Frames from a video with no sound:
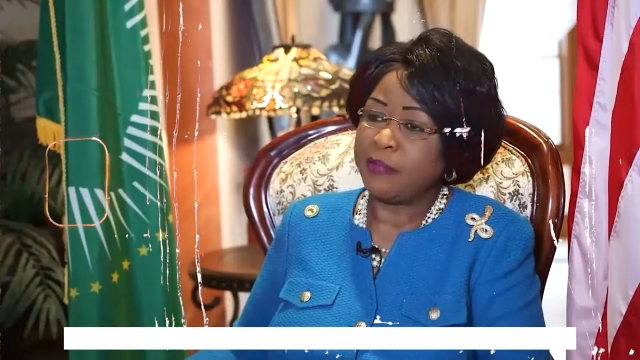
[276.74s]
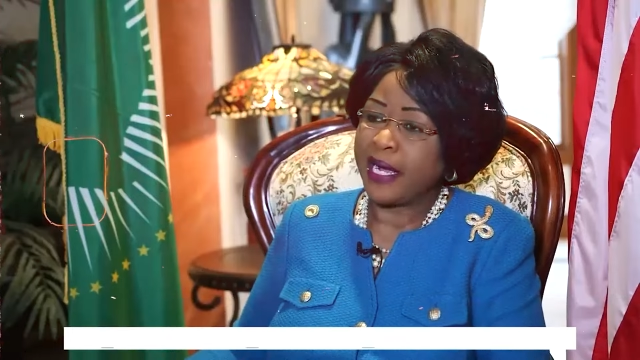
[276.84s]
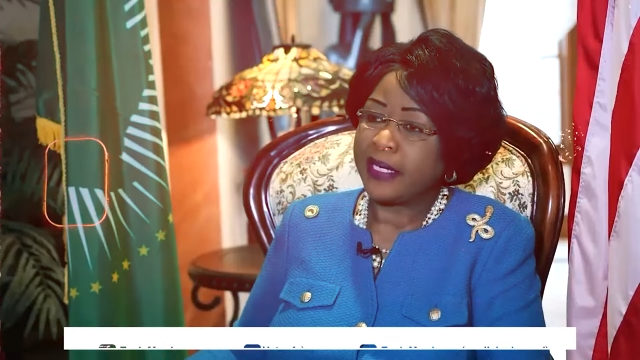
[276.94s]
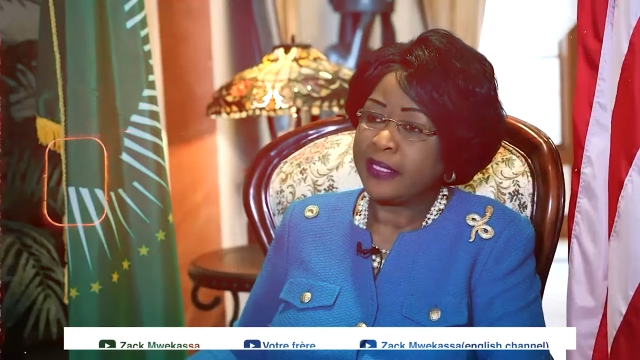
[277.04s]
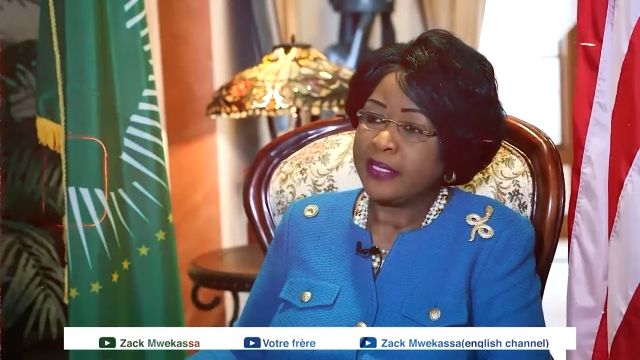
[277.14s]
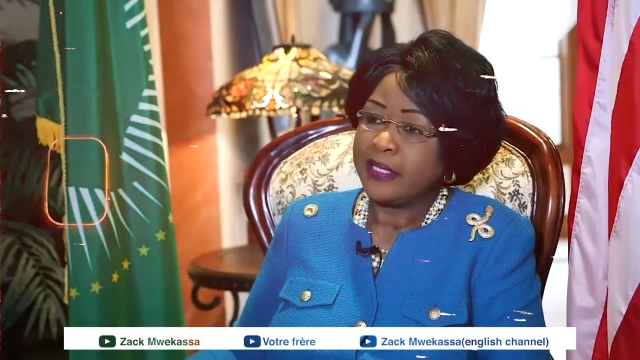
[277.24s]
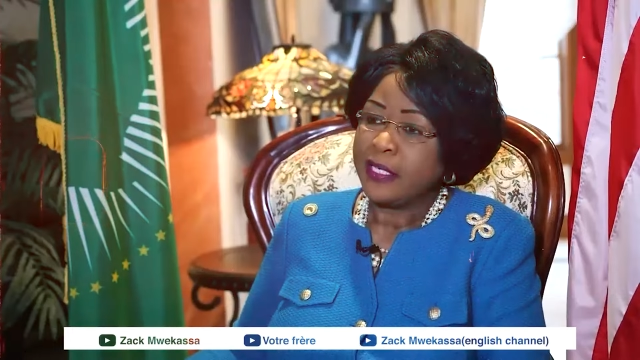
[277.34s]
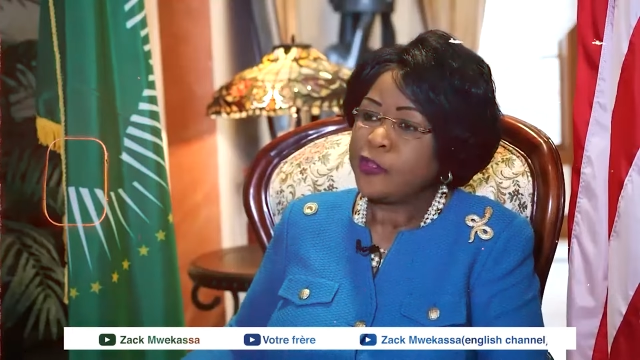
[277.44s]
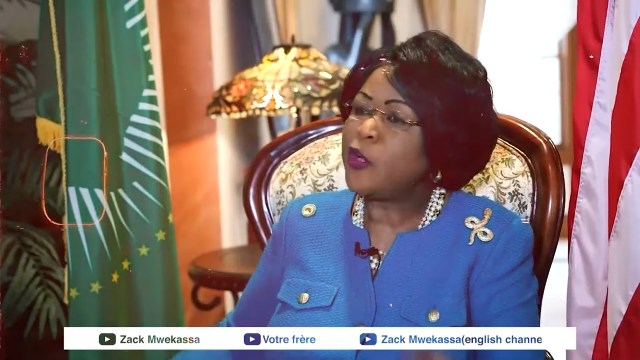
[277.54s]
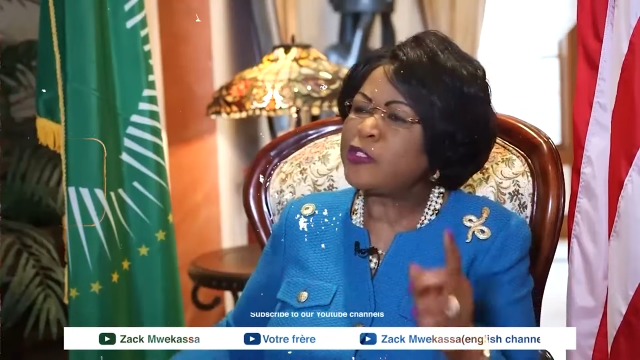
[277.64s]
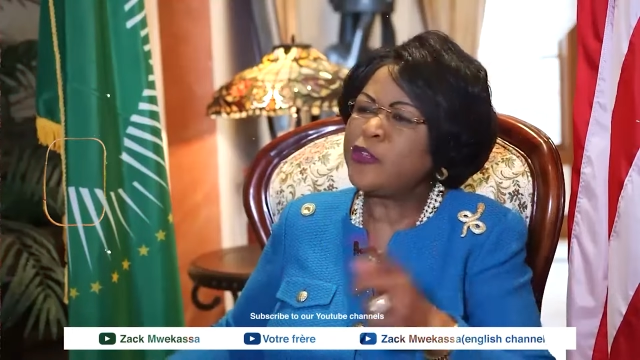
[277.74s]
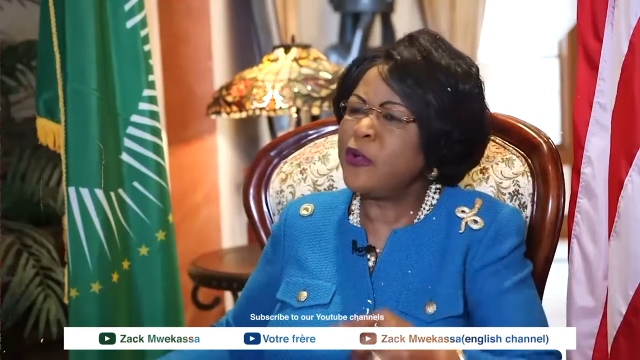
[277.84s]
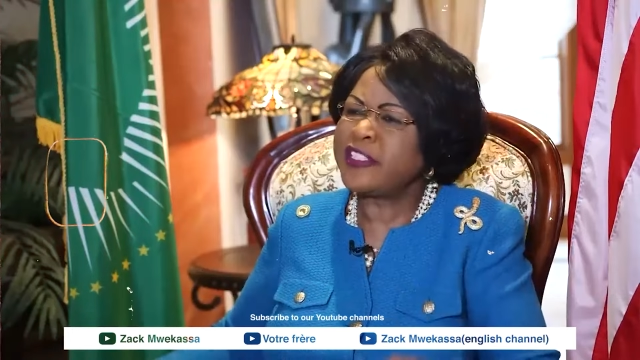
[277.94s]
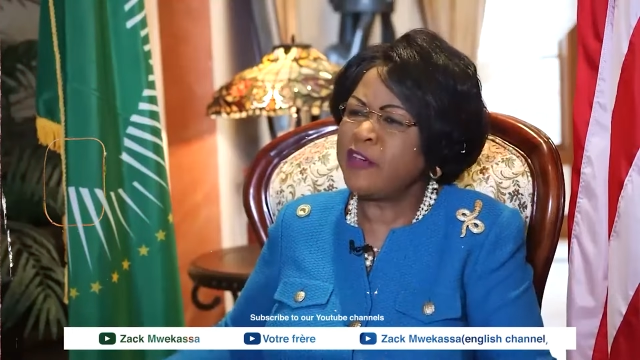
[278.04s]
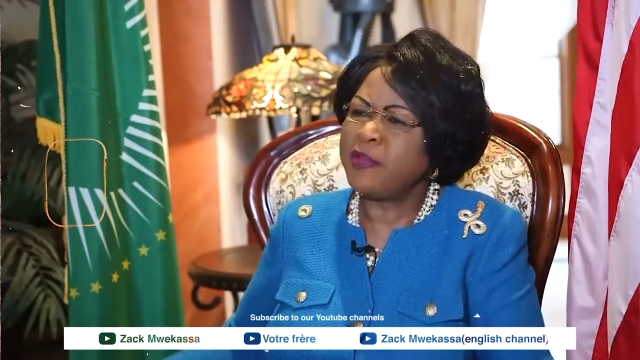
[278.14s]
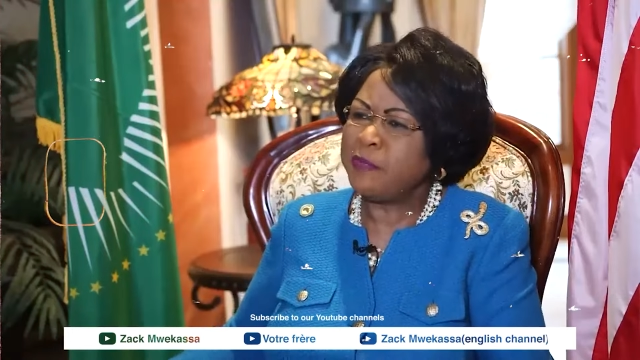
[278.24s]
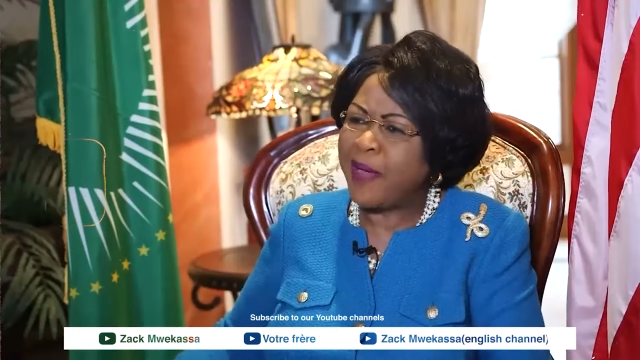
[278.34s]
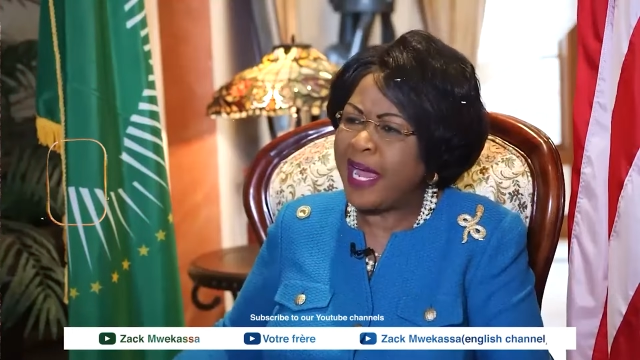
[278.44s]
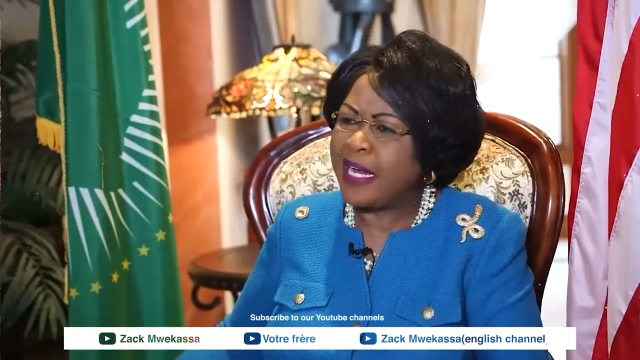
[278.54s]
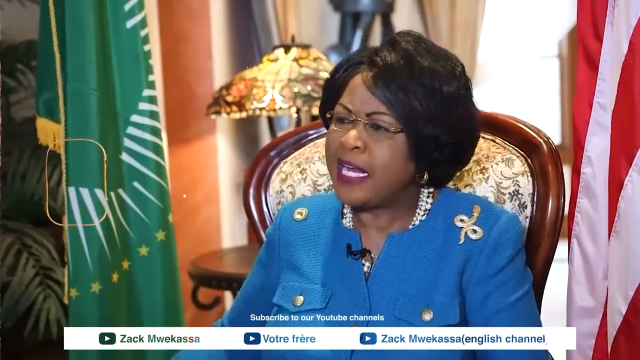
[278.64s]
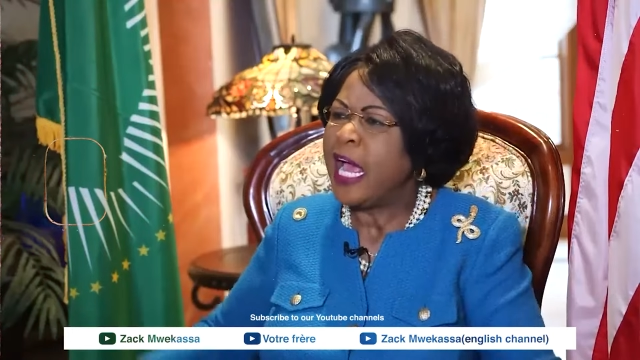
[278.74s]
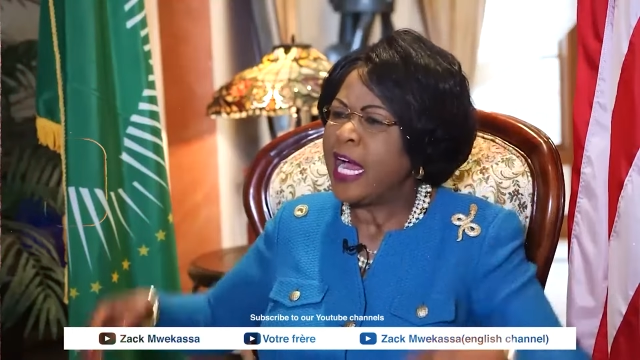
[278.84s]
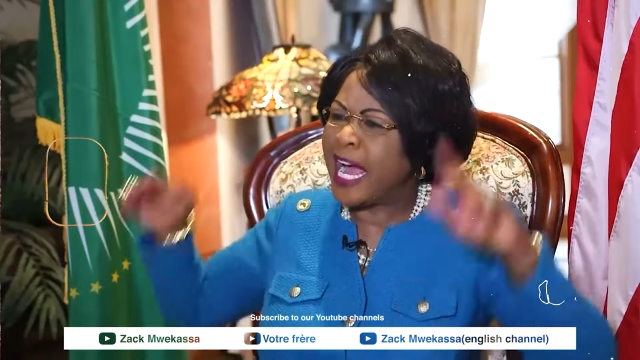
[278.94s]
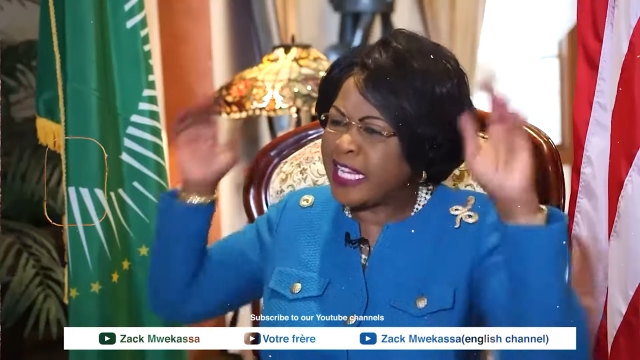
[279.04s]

World Bank. Those loans have been paid